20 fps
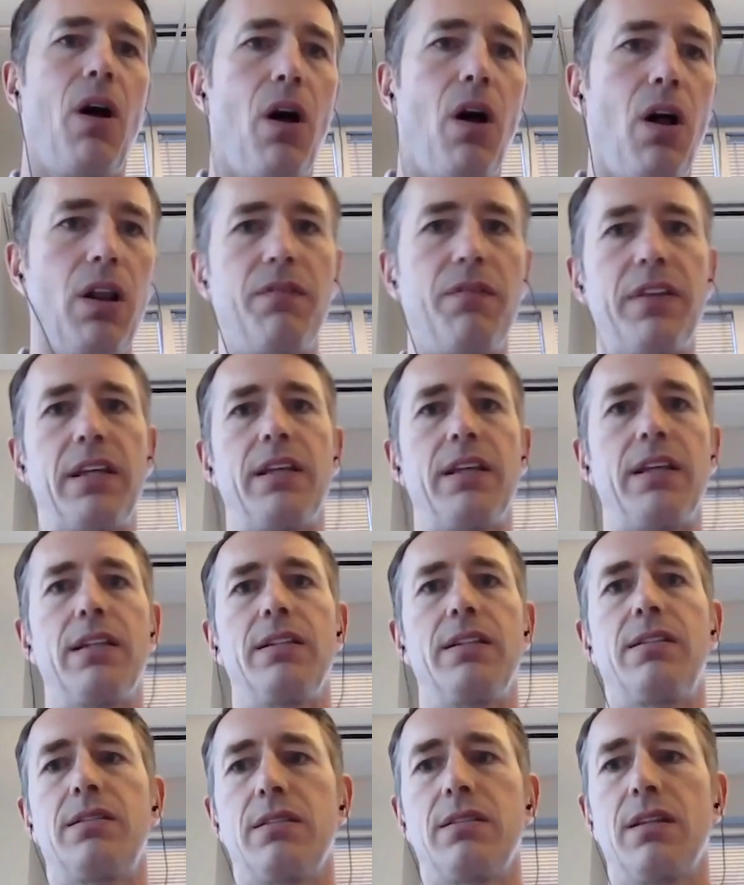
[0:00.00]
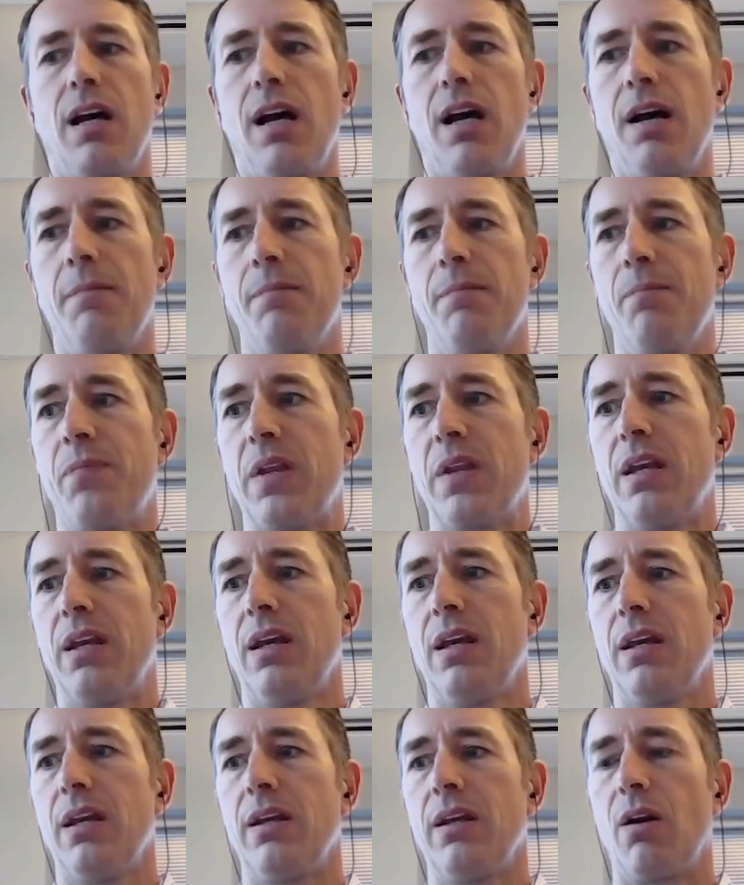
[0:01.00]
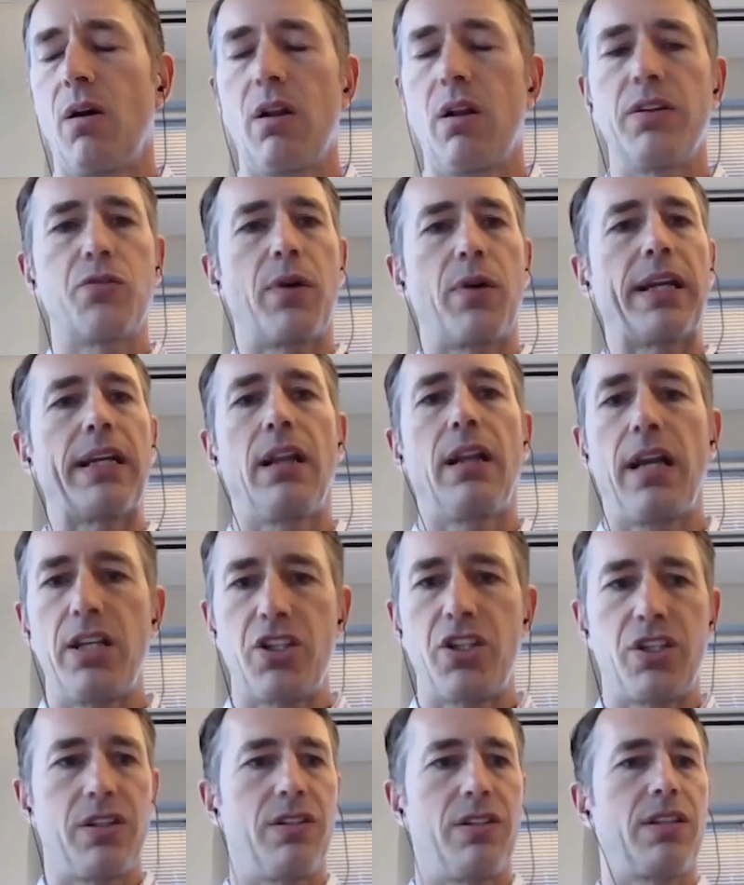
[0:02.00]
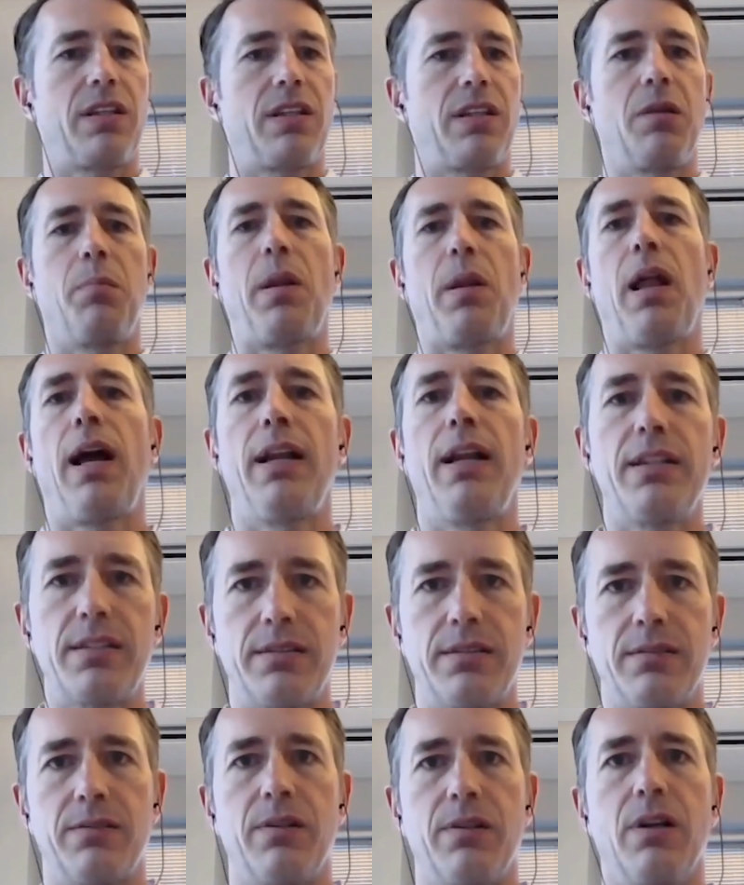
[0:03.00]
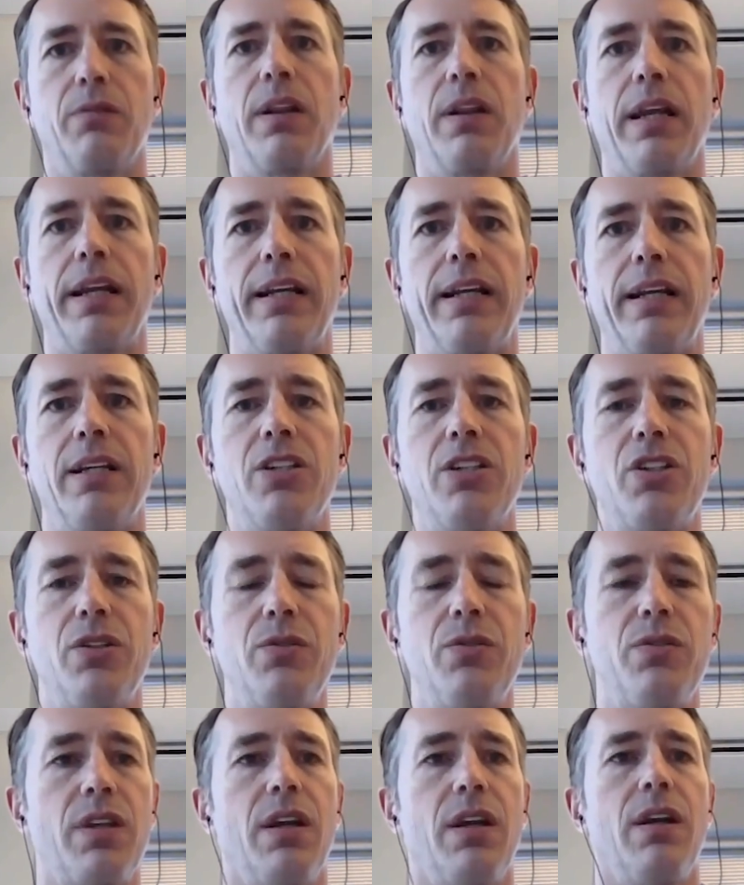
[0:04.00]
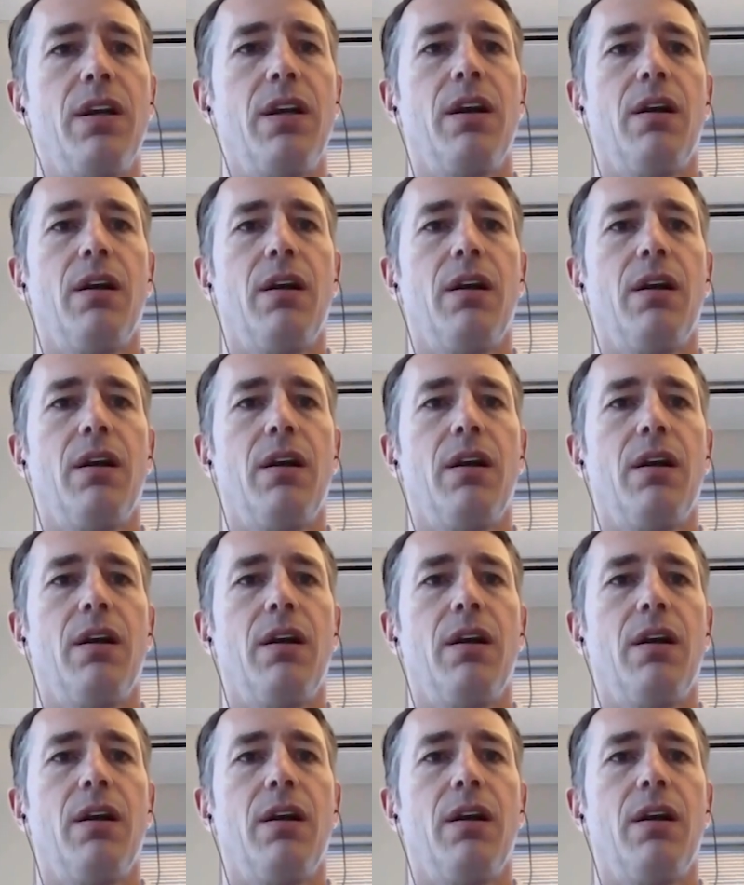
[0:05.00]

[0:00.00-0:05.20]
all of these, all these regulations and compliance, related issues.